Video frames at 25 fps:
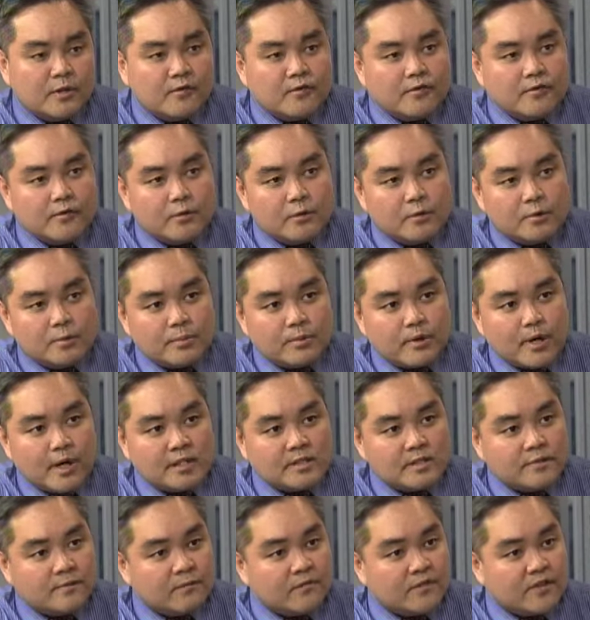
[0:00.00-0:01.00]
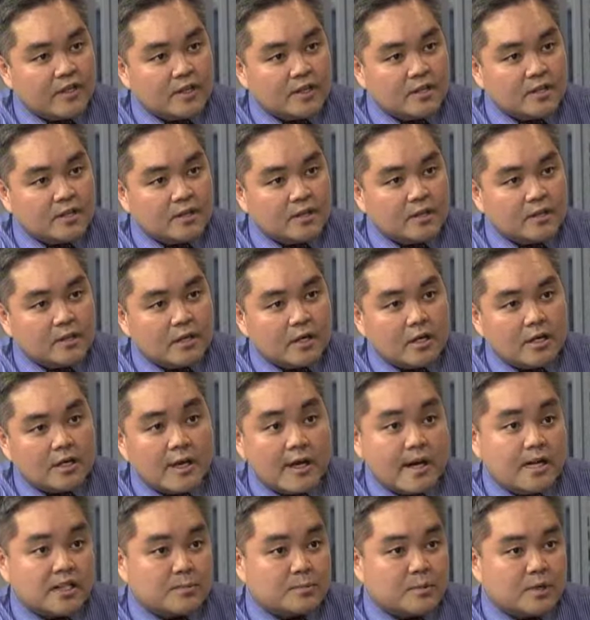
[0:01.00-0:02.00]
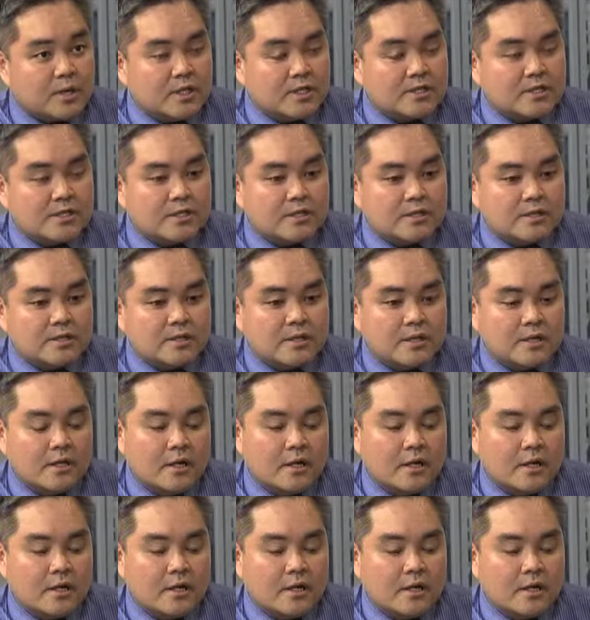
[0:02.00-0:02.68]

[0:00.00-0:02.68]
food price inflation, gas prices,